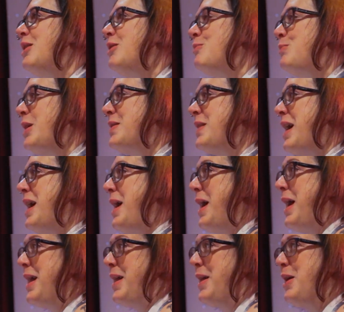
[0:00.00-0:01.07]
But
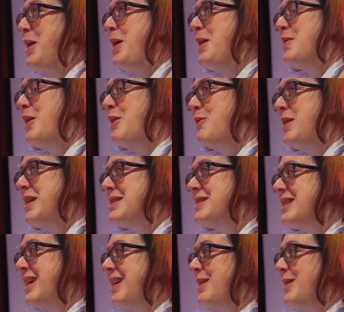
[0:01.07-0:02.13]
there is
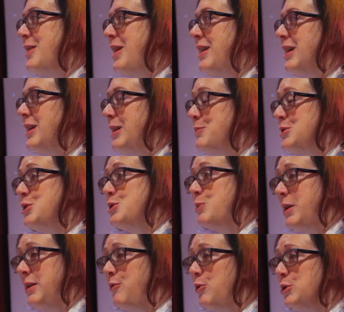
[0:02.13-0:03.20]
an eclipse in
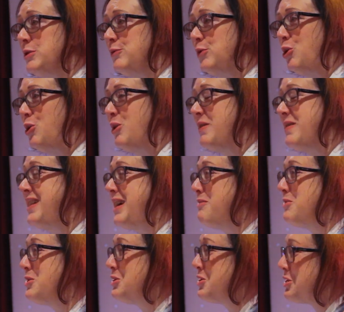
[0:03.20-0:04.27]
2044. That
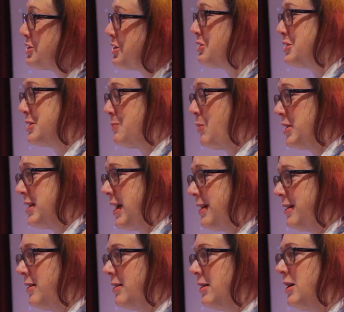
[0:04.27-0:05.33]
one just touches
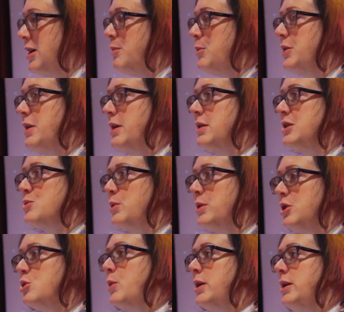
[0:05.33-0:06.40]
Montana. But then there's one
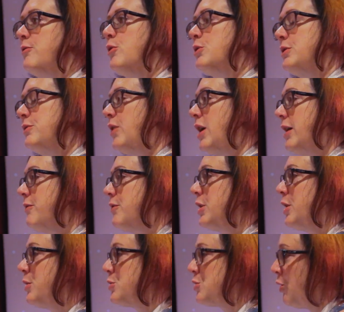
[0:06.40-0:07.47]
in 2045 that
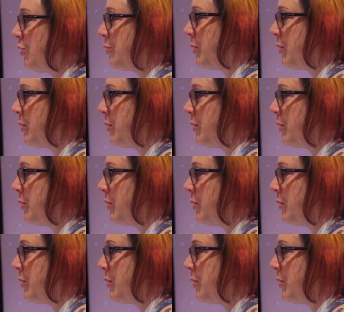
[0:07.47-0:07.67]
goes all the